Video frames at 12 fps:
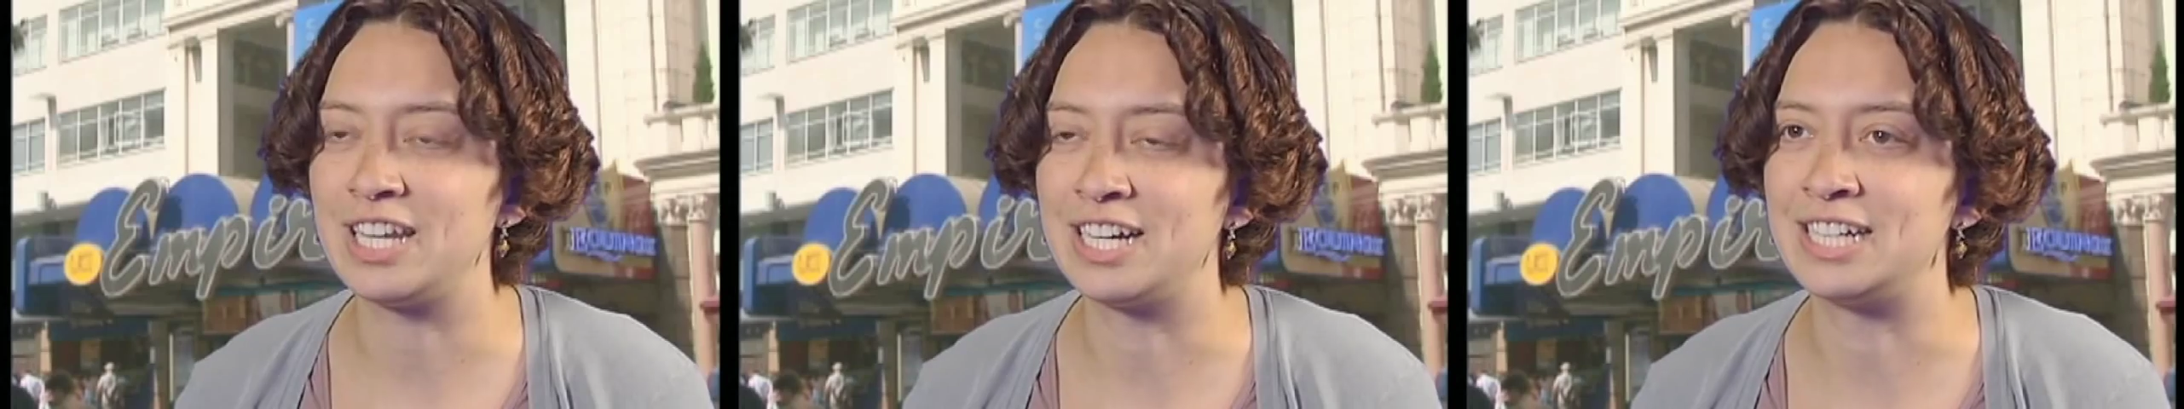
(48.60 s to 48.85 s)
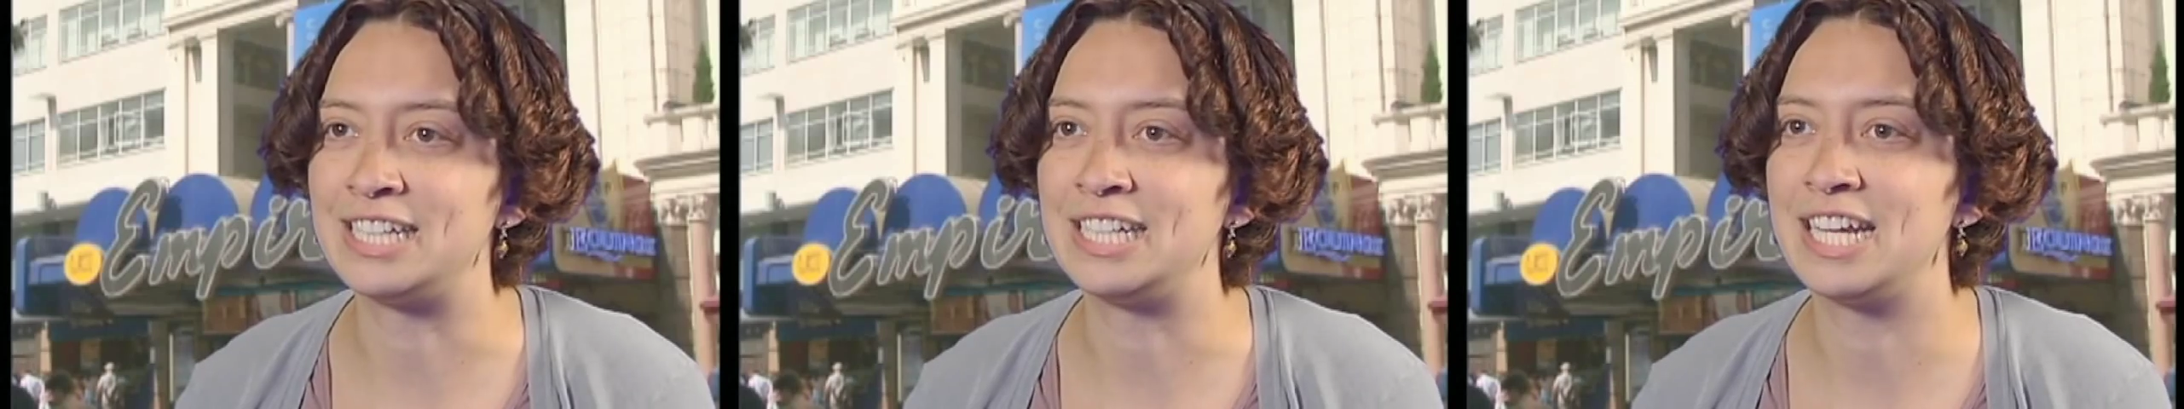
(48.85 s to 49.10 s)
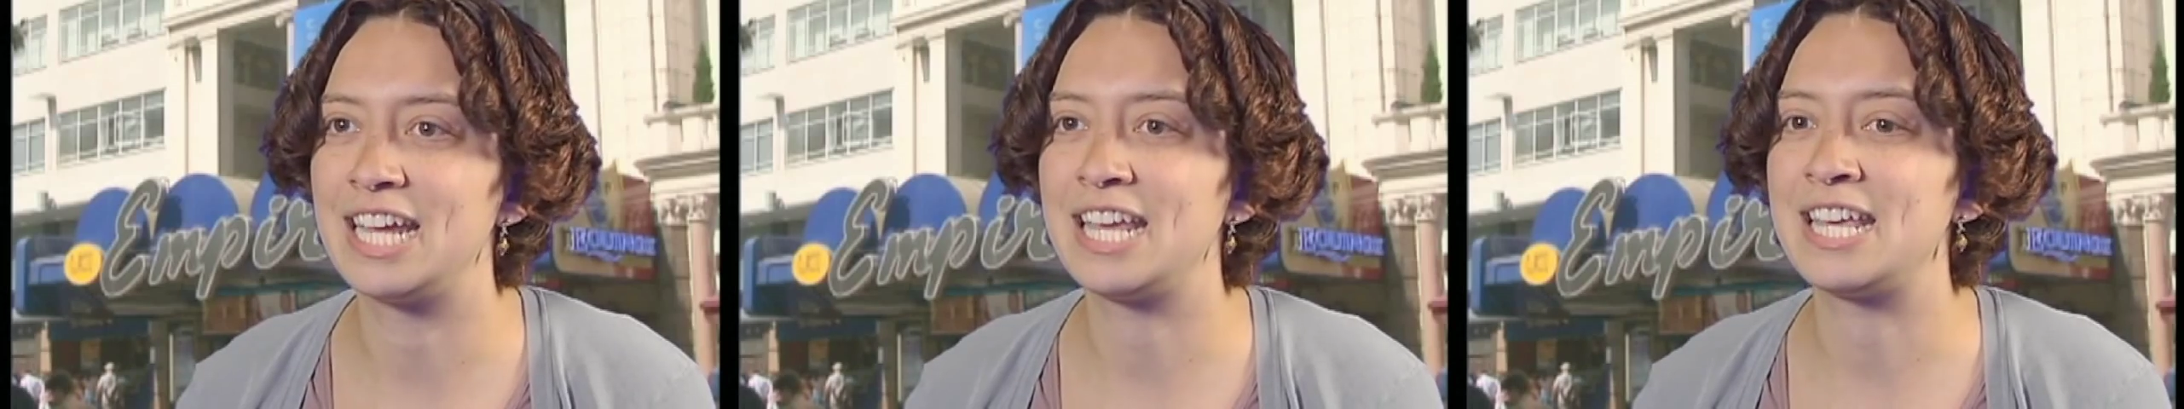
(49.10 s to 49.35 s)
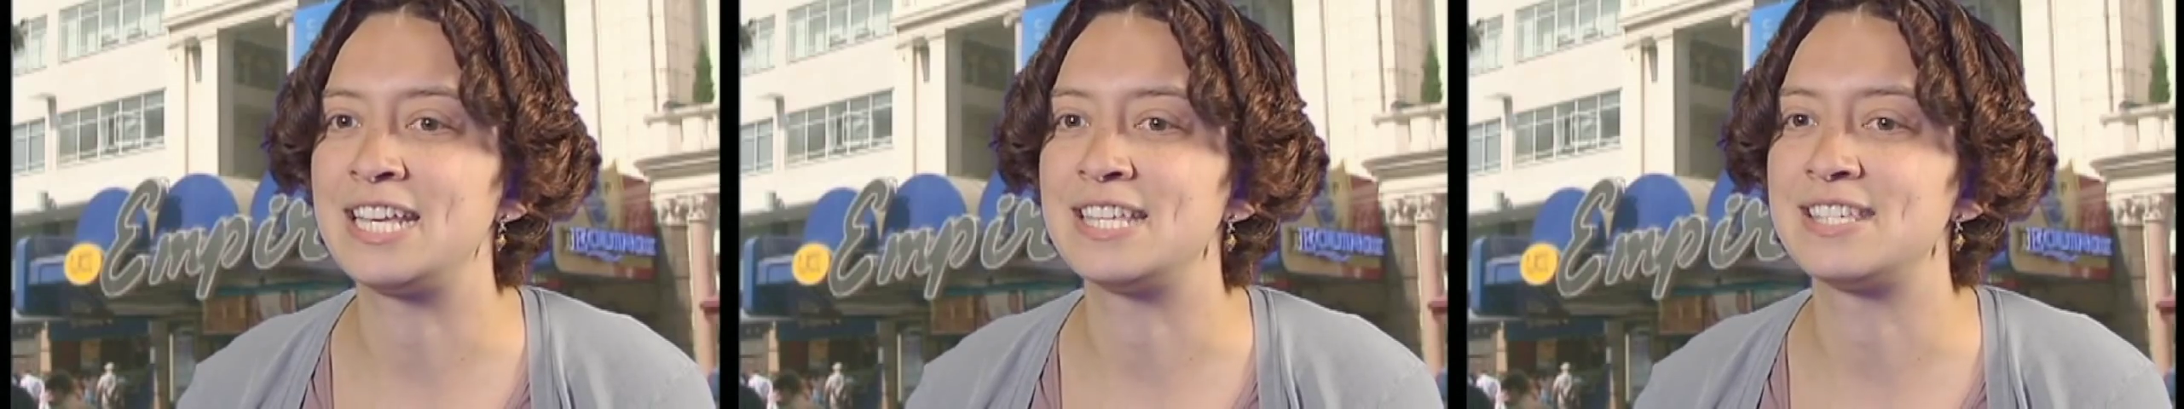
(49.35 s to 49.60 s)
line
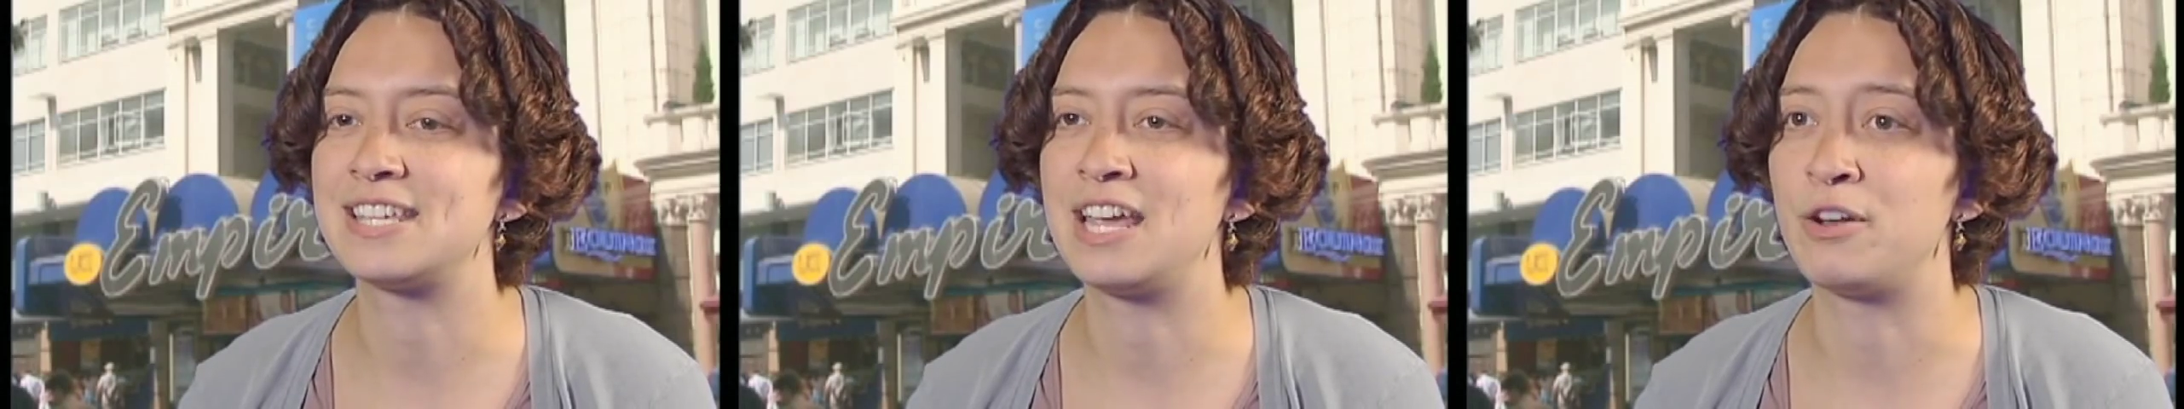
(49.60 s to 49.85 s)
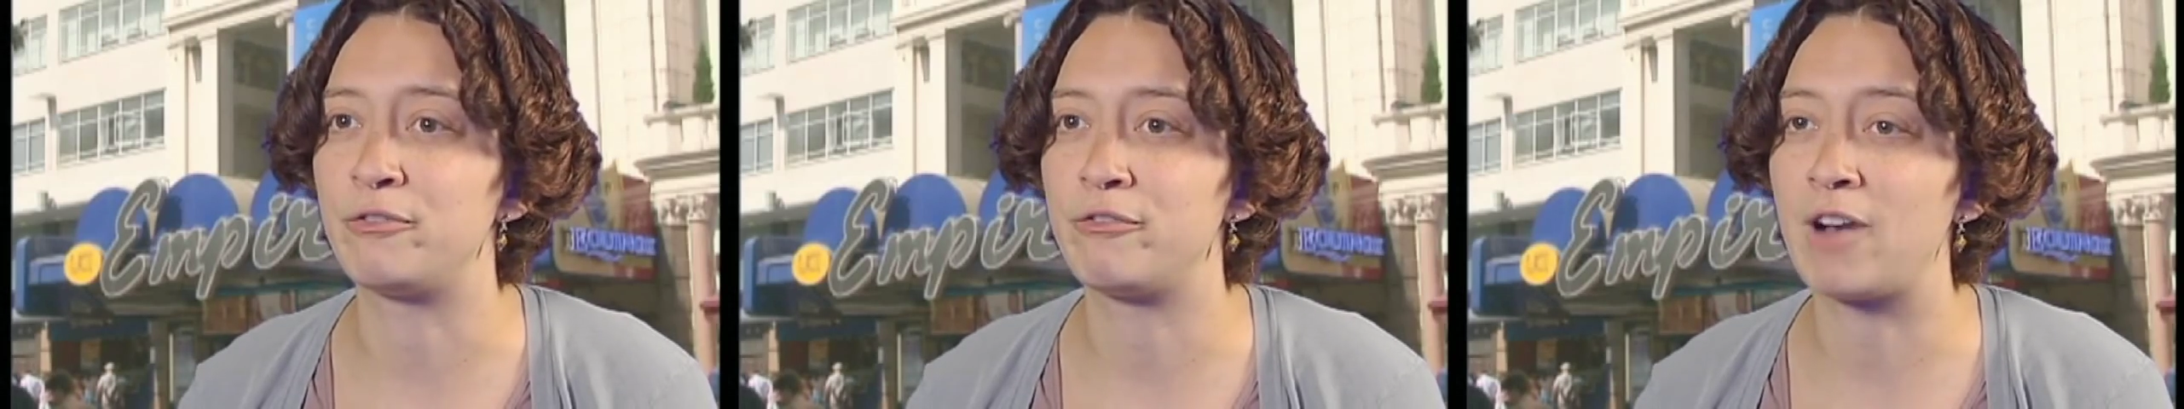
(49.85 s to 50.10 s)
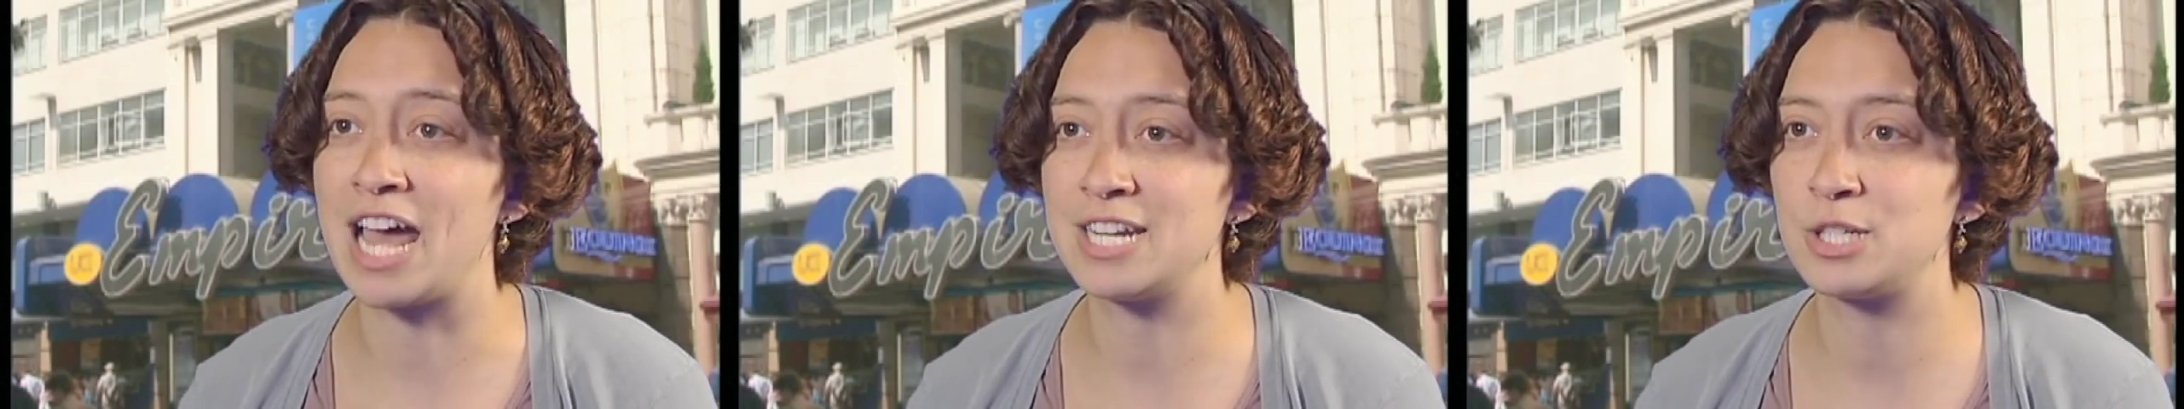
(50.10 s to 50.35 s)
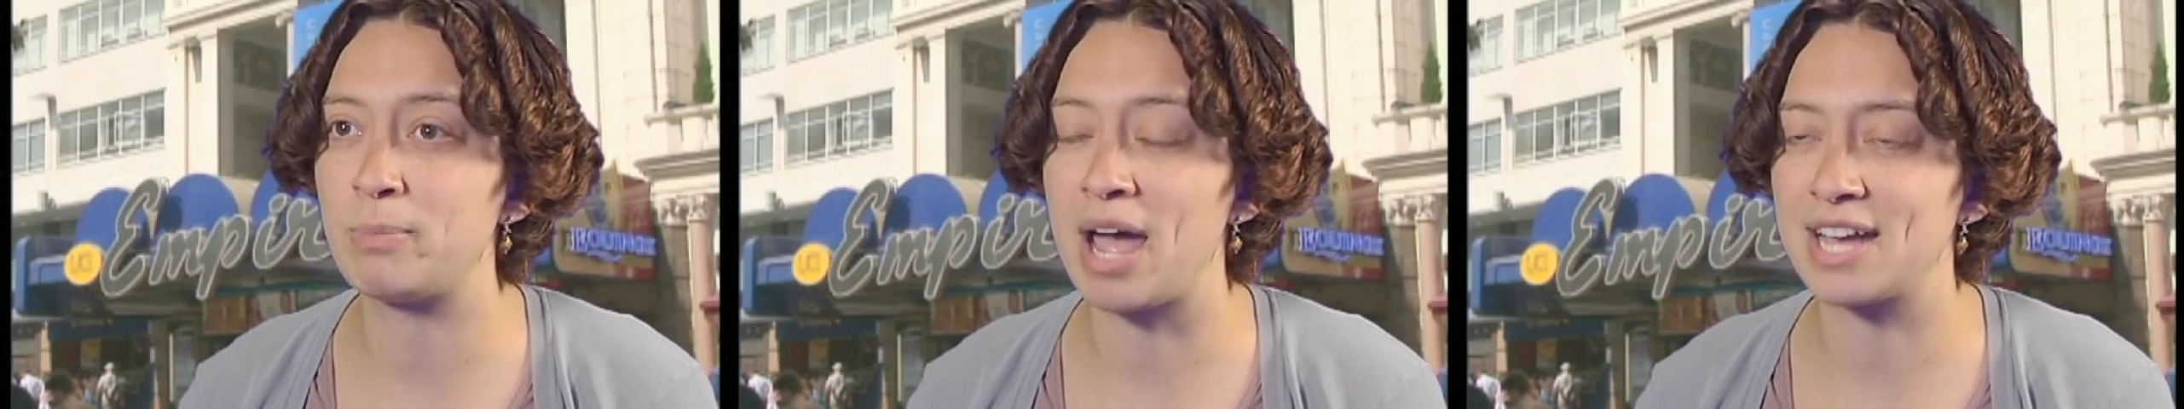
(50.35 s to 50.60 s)
is in a
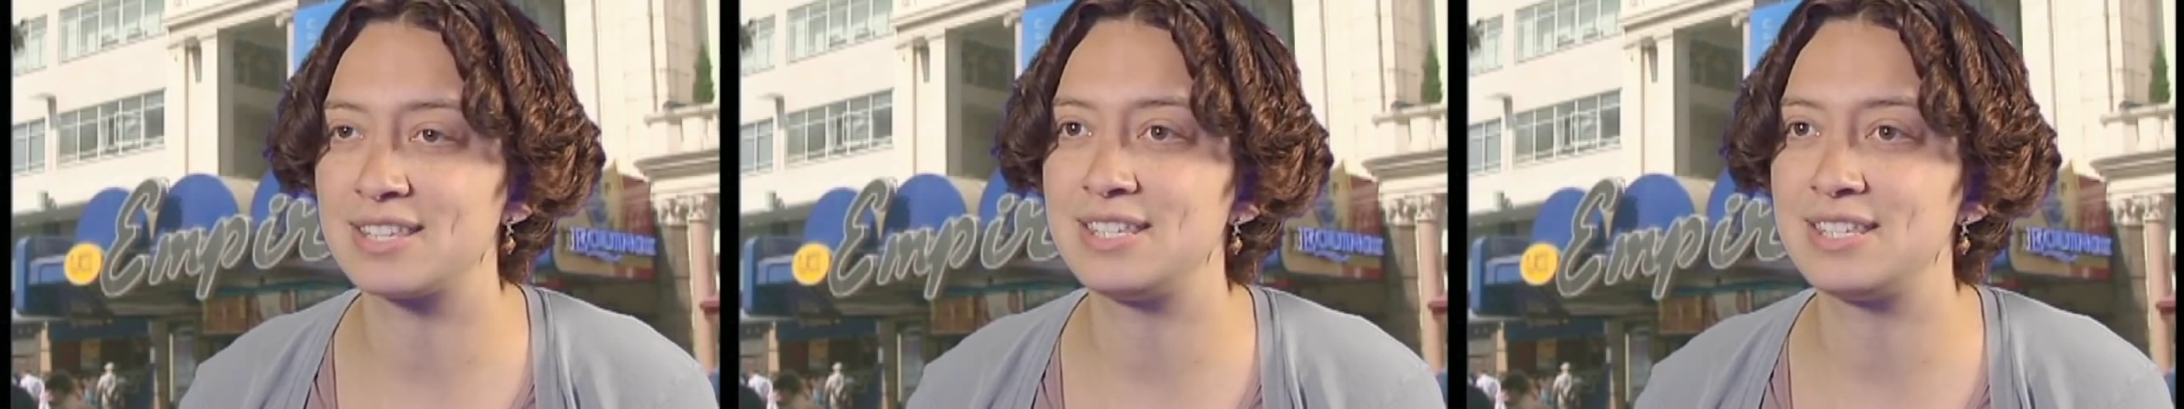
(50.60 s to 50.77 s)
flashback